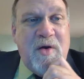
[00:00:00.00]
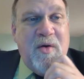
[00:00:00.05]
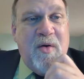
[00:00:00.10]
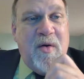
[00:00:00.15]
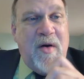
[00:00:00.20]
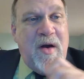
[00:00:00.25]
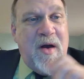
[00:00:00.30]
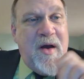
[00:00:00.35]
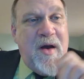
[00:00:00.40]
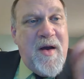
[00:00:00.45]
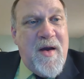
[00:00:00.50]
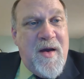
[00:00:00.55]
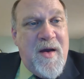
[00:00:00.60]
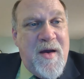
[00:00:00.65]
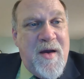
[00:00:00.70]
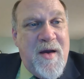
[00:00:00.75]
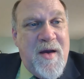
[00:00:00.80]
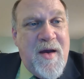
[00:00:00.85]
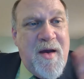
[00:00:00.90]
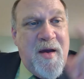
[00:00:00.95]
you know,
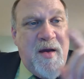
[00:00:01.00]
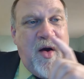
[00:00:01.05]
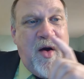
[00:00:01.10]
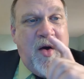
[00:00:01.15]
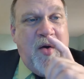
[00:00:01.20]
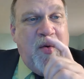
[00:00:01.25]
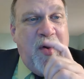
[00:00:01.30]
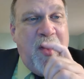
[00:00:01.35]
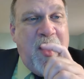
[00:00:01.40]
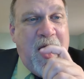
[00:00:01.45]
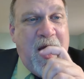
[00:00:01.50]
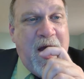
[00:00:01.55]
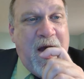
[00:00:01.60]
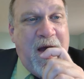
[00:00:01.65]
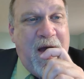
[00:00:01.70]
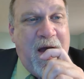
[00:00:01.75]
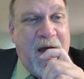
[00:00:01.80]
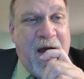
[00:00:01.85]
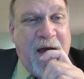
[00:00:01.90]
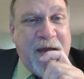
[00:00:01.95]
yes.
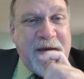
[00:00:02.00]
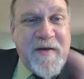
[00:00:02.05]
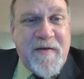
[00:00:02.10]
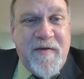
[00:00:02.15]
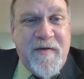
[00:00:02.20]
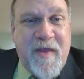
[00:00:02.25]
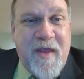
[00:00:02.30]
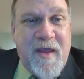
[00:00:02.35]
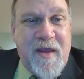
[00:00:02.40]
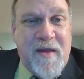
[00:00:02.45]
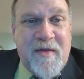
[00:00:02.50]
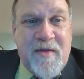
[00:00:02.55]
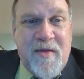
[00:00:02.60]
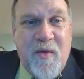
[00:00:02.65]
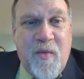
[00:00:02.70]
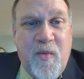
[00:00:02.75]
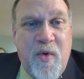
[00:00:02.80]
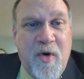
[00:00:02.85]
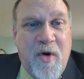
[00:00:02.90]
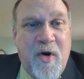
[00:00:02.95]
I just think
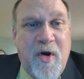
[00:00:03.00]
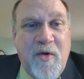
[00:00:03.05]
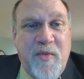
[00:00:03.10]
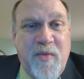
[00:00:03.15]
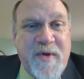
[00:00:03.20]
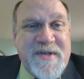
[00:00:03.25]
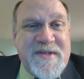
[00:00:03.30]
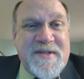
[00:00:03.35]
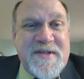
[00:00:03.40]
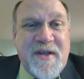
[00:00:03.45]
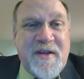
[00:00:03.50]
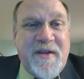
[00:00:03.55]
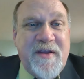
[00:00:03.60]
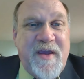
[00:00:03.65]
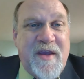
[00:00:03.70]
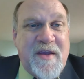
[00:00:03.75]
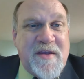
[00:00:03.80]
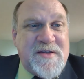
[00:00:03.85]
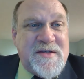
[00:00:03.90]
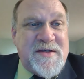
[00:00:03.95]
the word
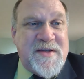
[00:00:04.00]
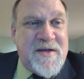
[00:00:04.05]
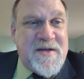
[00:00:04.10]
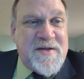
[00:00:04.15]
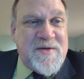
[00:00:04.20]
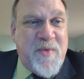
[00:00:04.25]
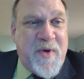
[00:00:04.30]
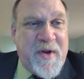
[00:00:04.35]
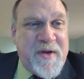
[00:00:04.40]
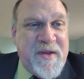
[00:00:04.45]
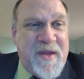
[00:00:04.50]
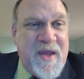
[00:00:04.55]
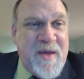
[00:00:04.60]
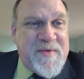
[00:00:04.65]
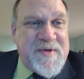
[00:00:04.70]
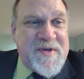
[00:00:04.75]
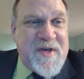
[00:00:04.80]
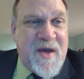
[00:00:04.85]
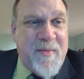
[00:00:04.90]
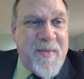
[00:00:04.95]
resilience is what
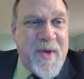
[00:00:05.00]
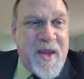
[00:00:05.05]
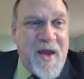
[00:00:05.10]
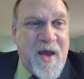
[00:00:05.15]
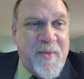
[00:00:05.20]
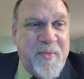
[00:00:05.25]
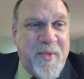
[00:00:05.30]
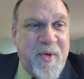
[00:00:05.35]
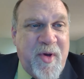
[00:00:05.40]
keeps coming up,